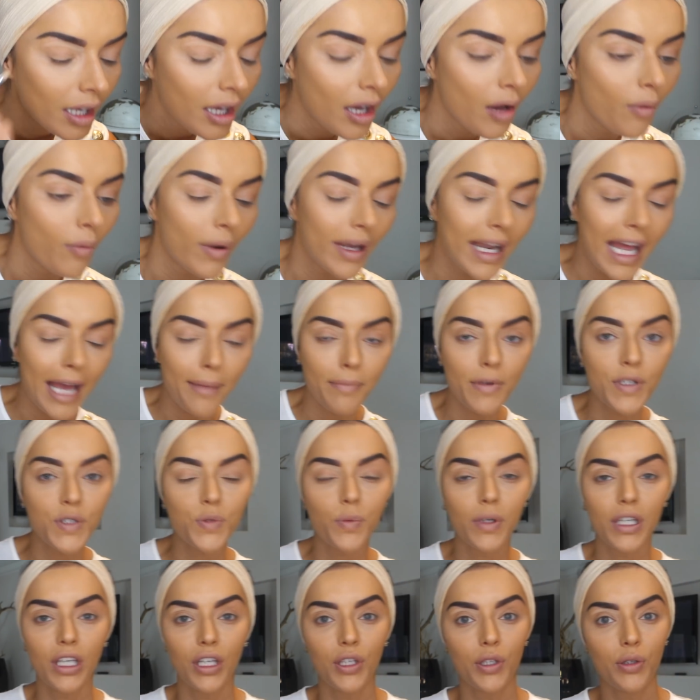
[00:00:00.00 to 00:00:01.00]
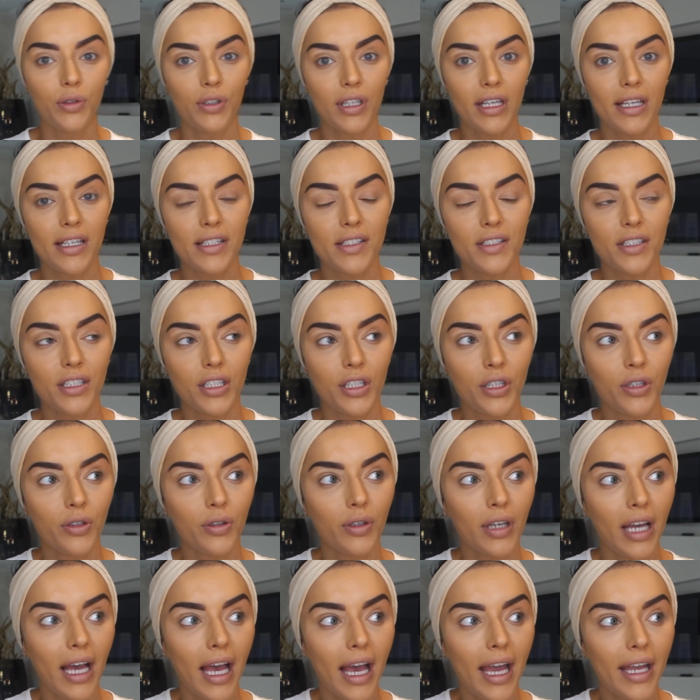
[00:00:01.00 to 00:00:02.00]
What happens when you do this, you
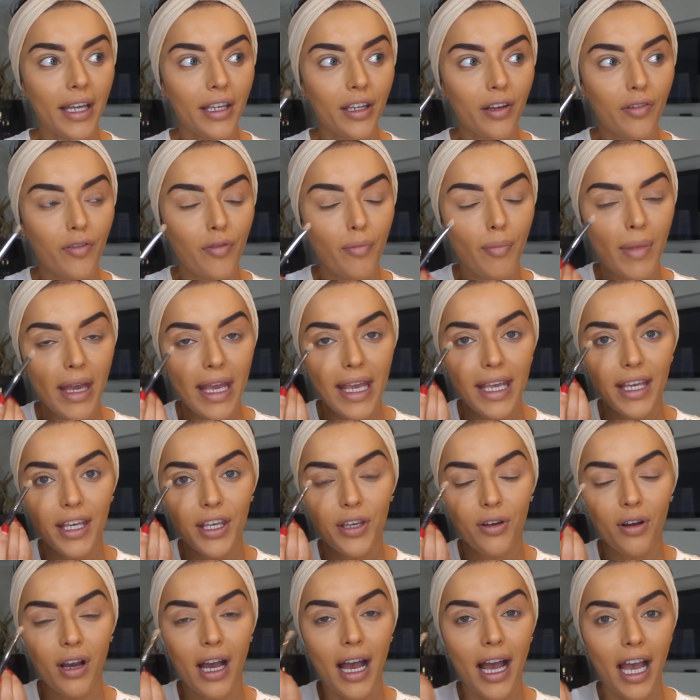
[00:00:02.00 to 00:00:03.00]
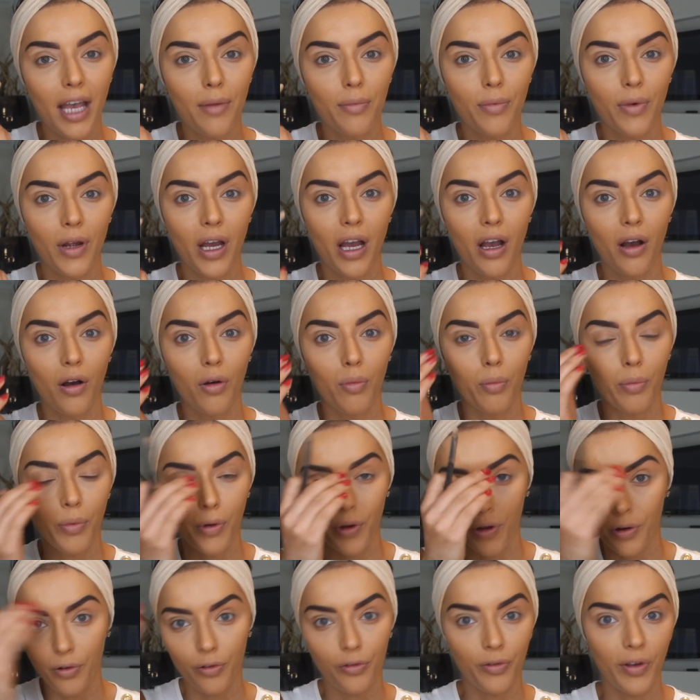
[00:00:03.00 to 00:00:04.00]
kind of make your eyebrow
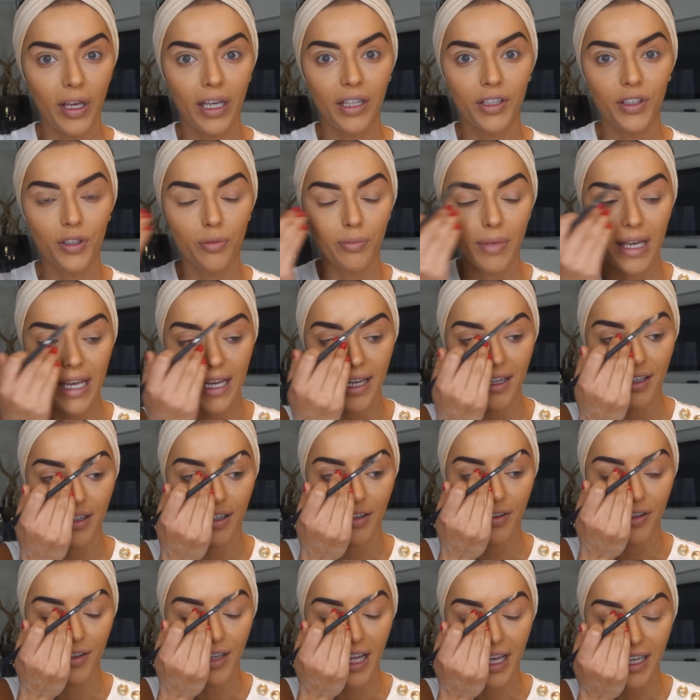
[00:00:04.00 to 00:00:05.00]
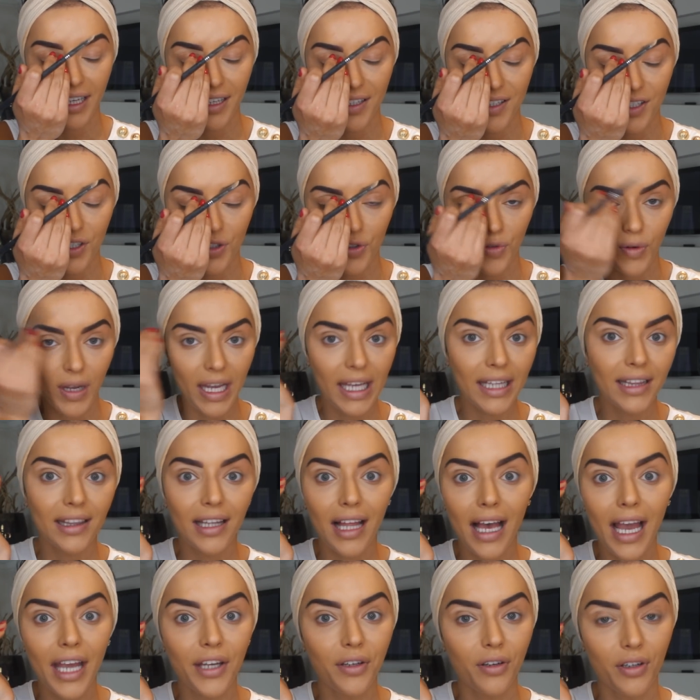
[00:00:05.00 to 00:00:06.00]
perfect. You make it like a straight
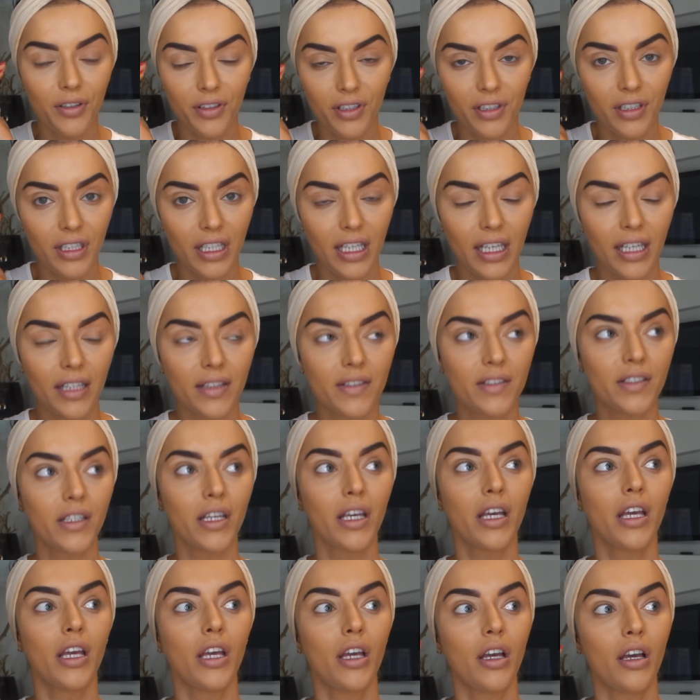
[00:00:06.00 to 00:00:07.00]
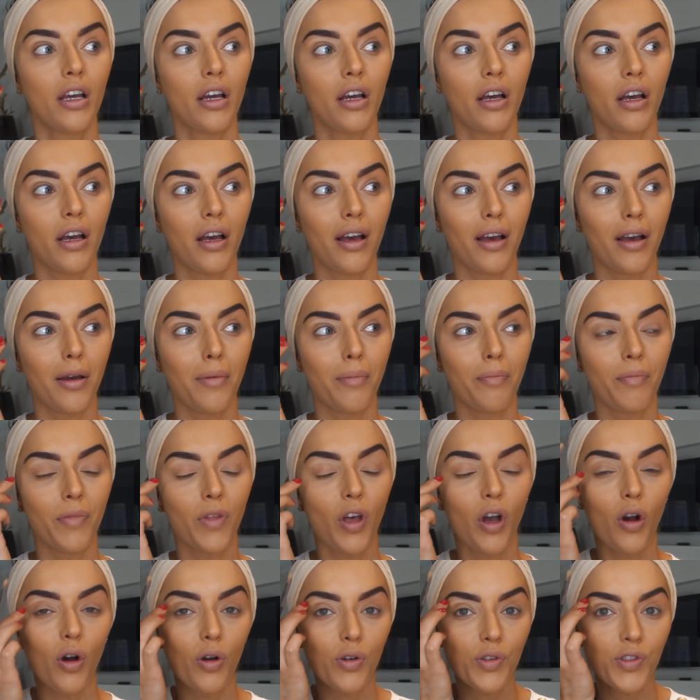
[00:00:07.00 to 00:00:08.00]
line underneath.
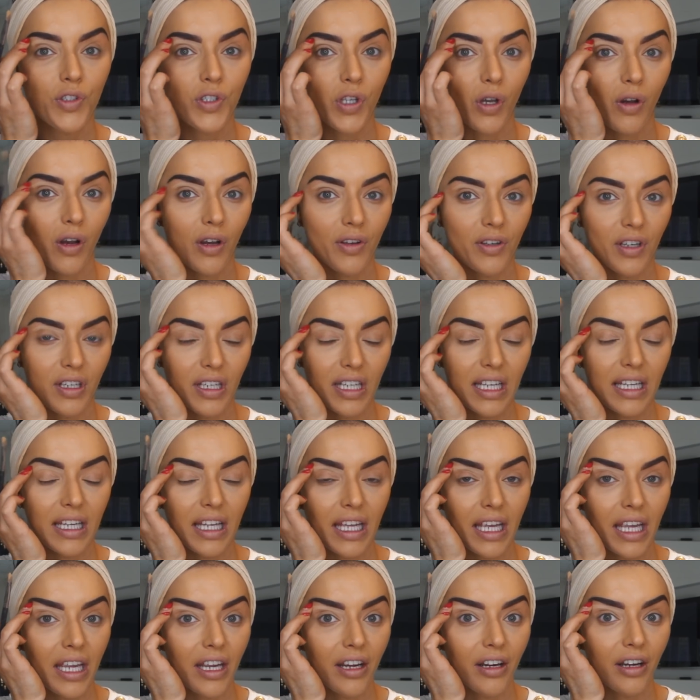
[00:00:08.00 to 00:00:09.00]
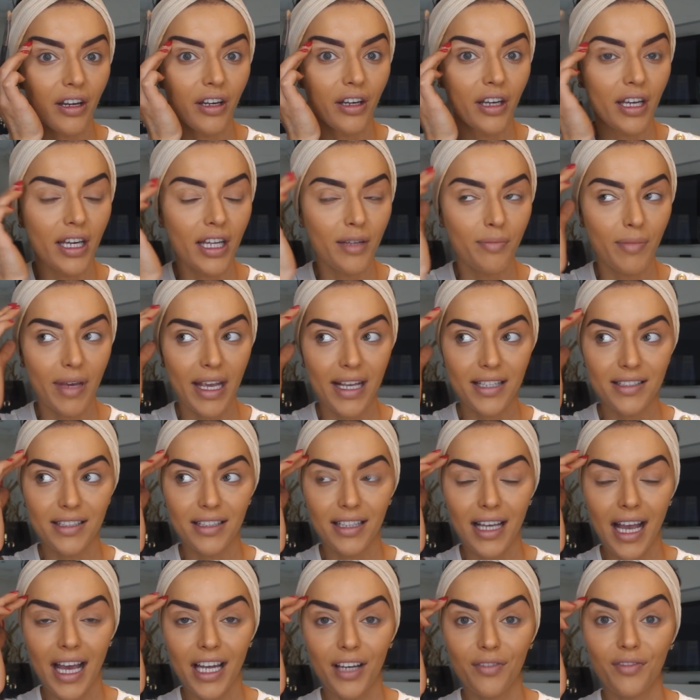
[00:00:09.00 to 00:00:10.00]
Also underneath here, it makes
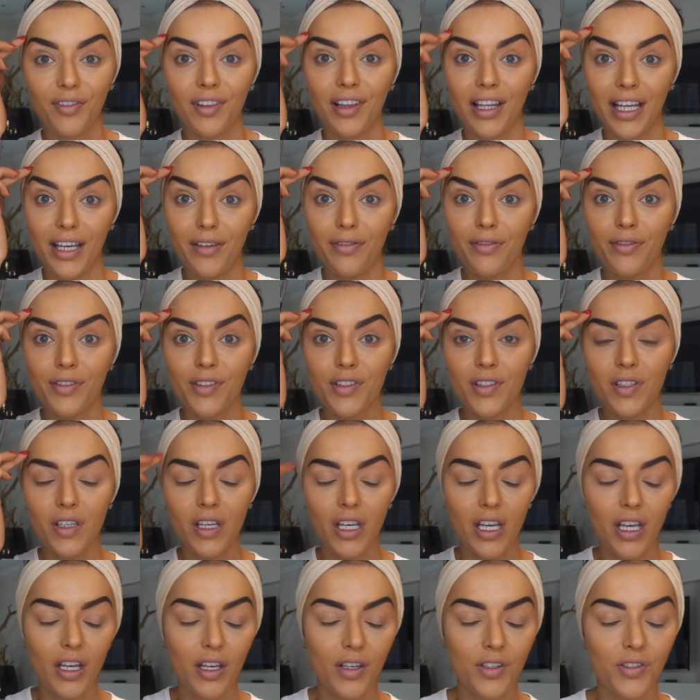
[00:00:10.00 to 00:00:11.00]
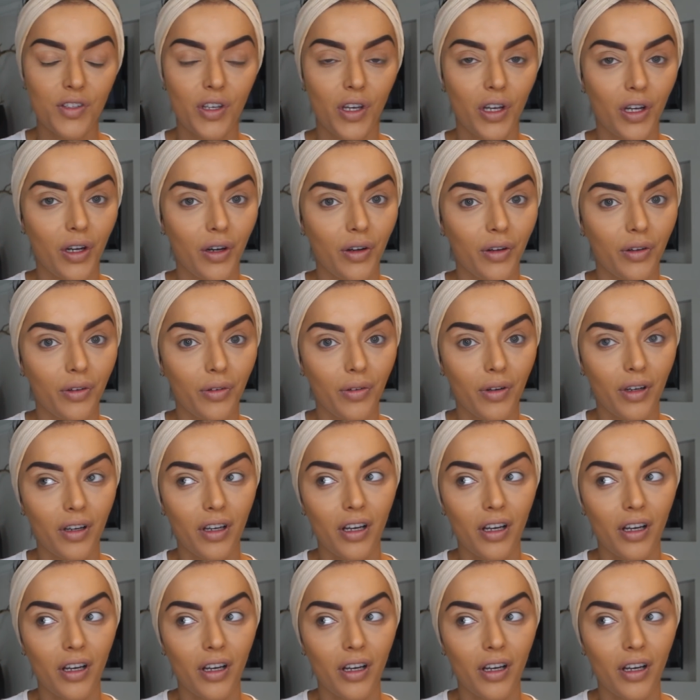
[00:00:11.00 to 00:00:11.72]
it kind of lift. So